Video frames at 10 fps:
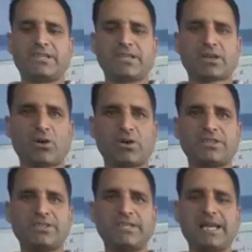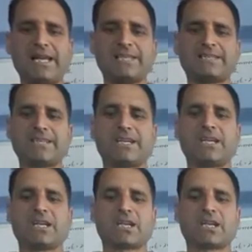ecology as the